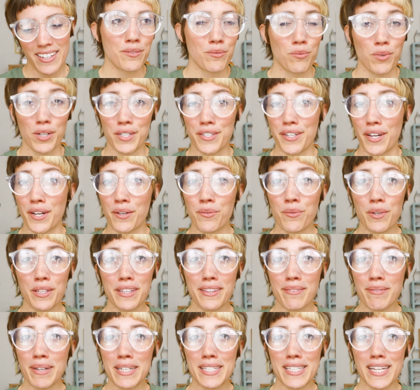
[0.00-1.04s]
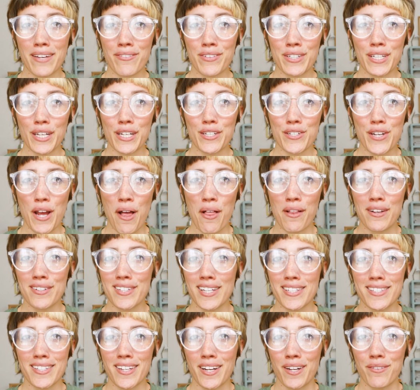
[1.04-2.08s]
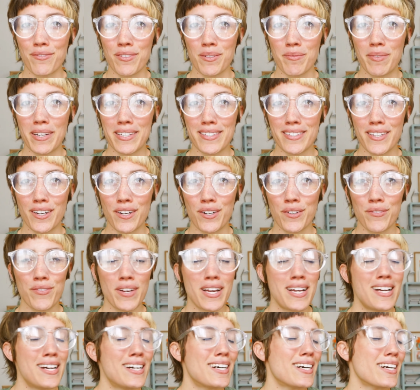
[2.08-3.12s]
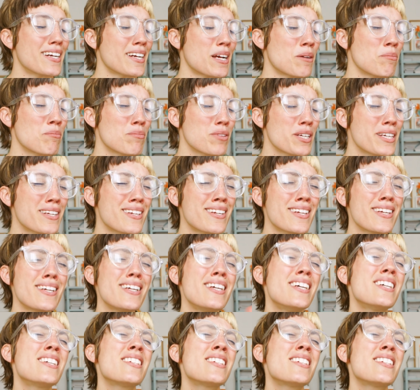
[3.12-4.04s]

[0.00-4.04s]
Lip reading: We're done with my 7-day challenge I set up for myself. I completed it,